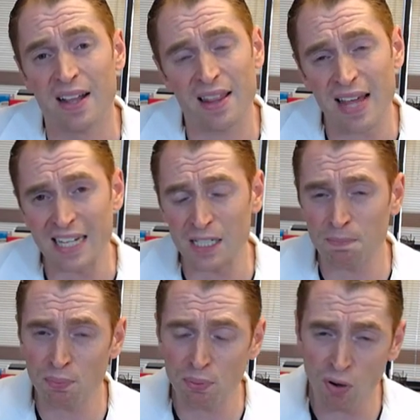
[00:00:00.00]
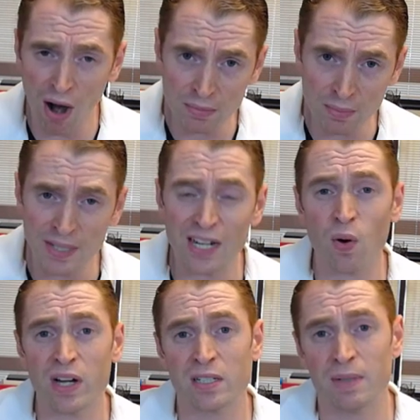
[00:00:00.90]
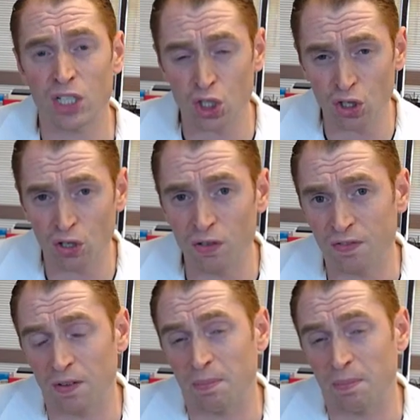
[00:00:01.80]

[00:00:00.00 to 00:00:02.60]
That's probably going to be true for